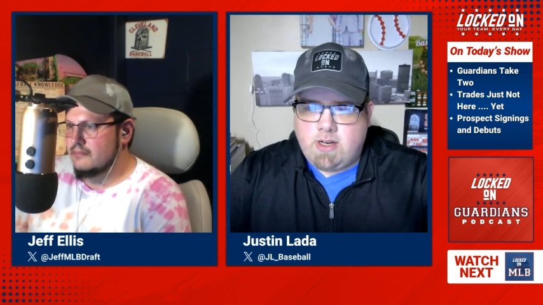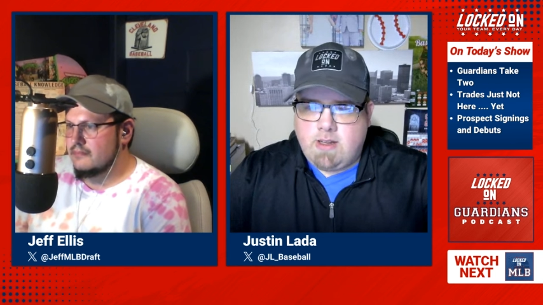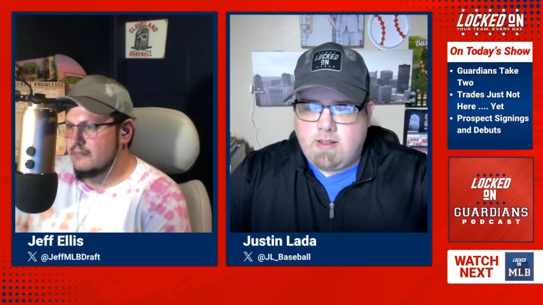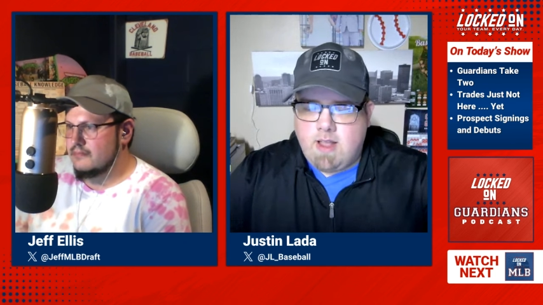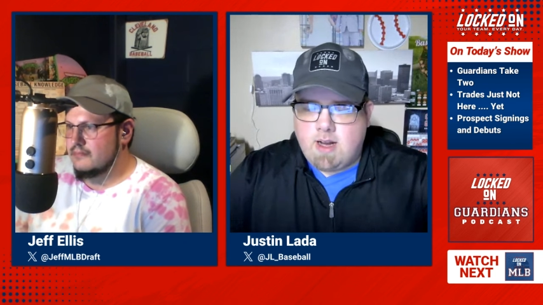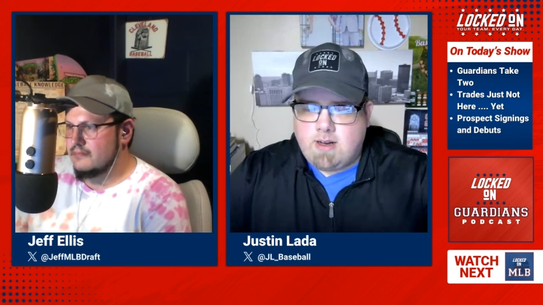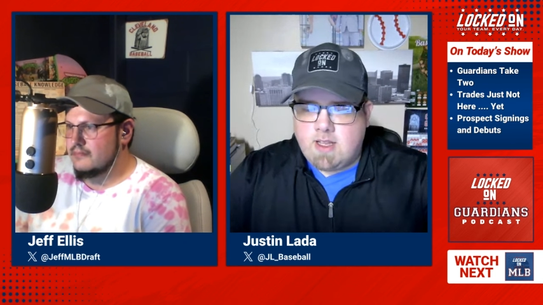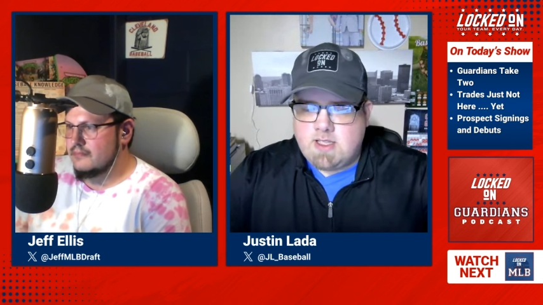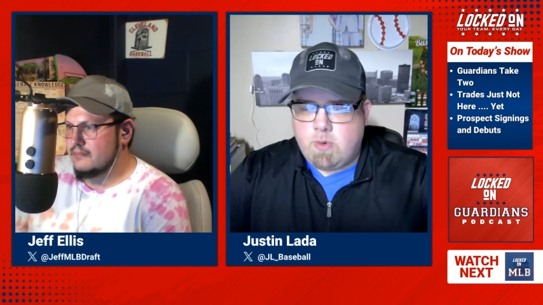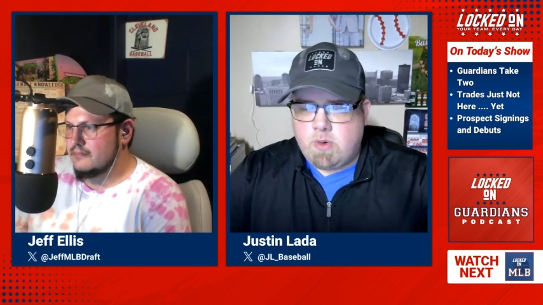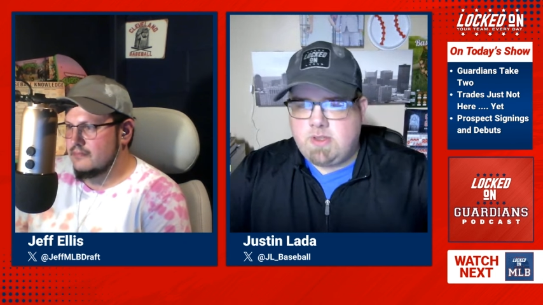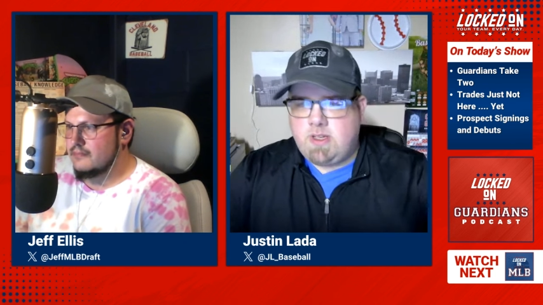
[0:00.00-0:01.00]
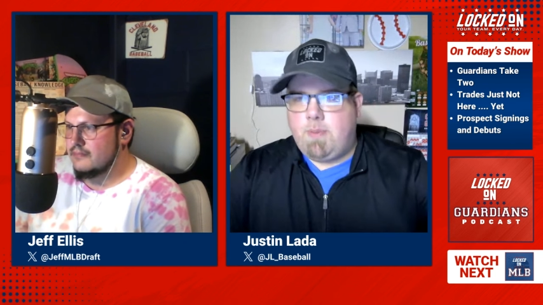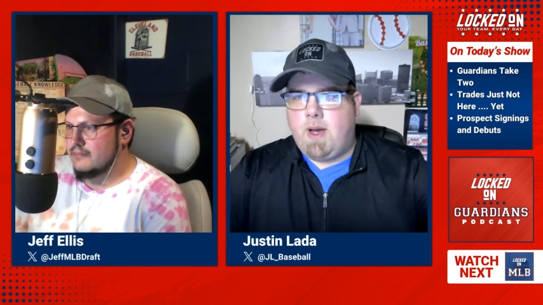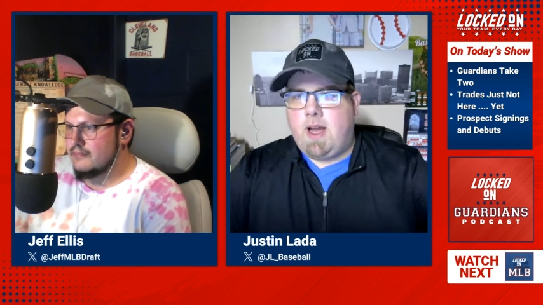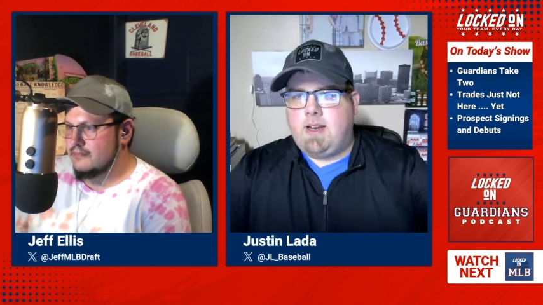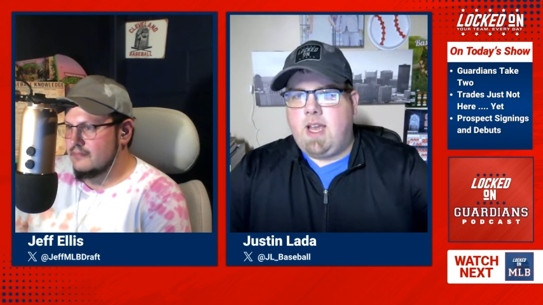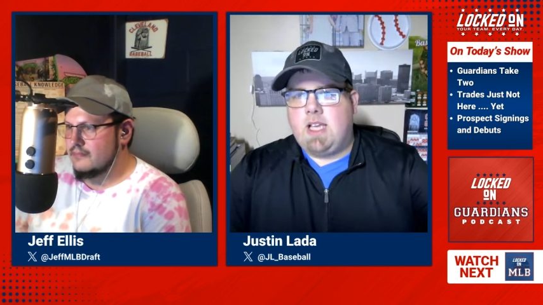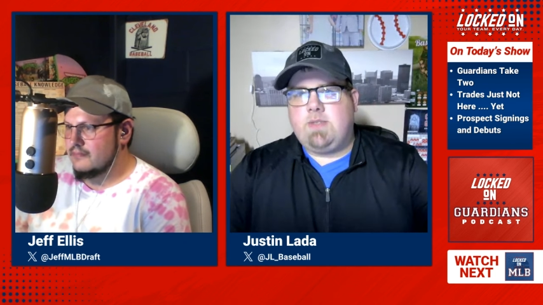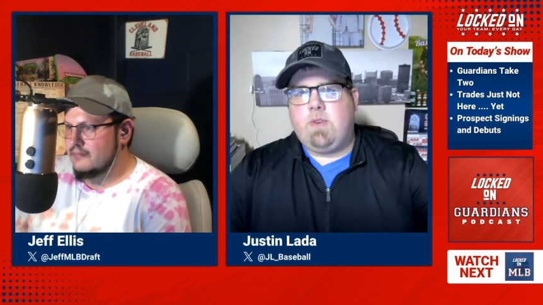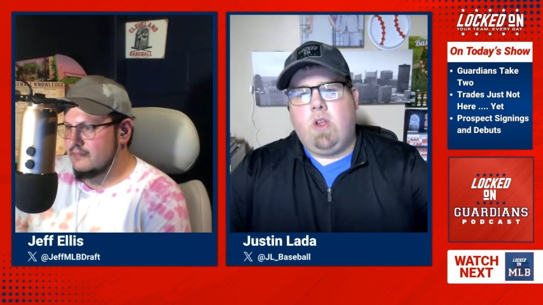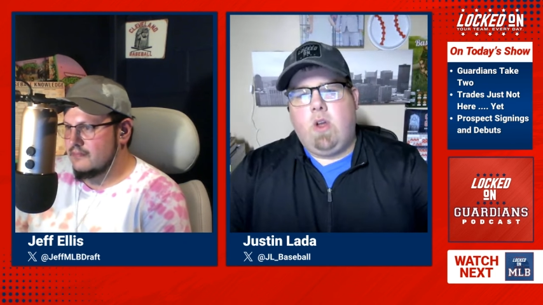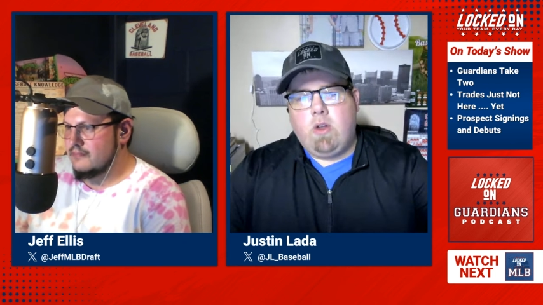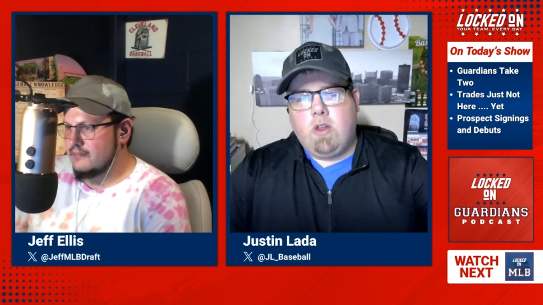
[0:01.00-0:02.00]
Speaker 1: Check out the Locked On Sports Day podcast
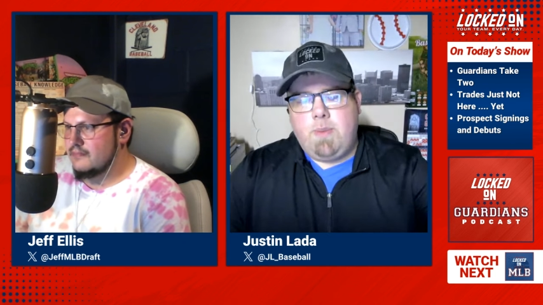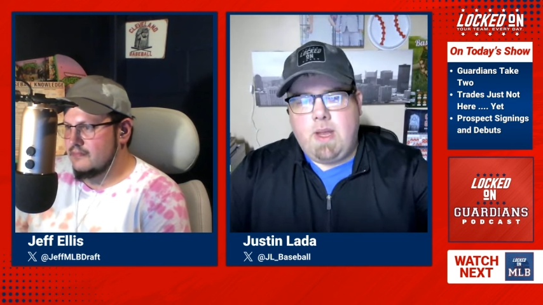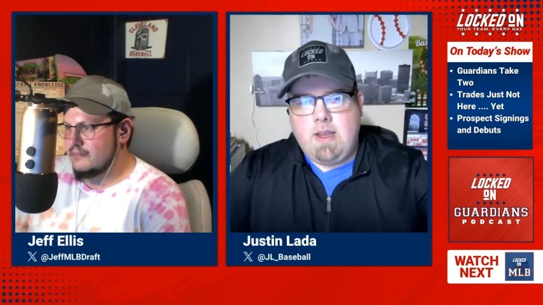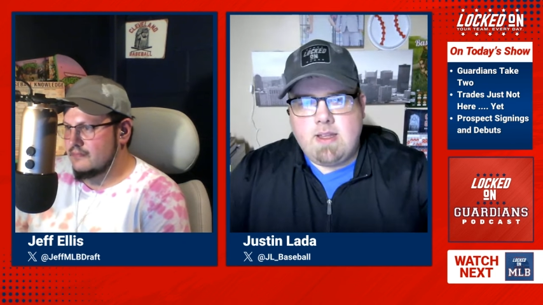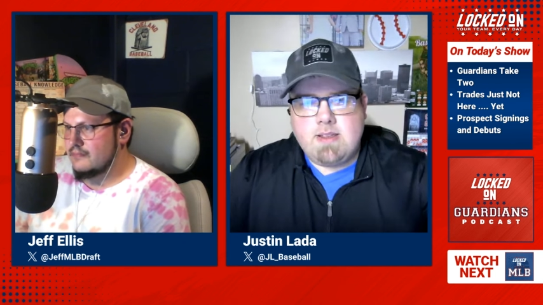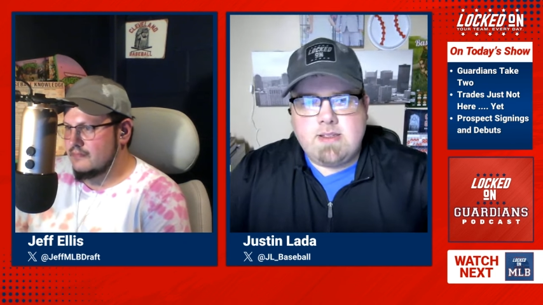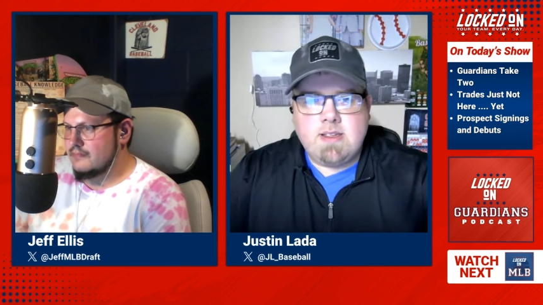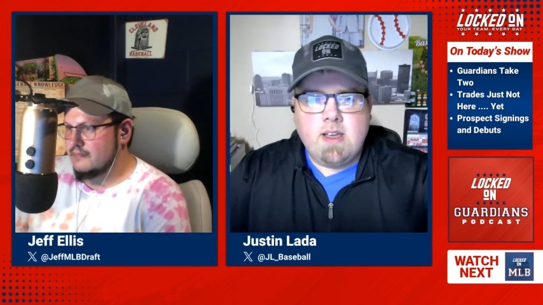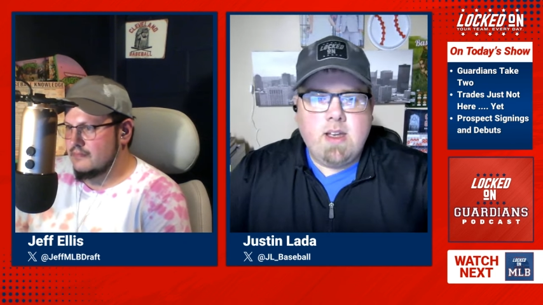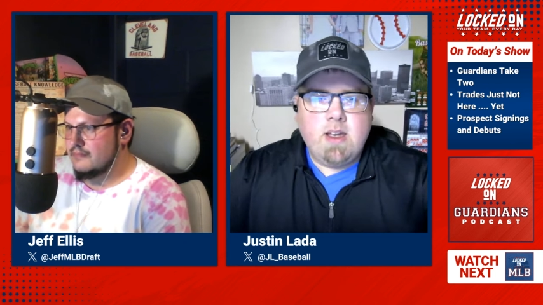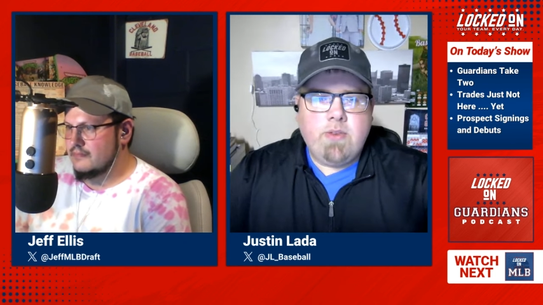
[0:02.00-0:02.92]
for local opinions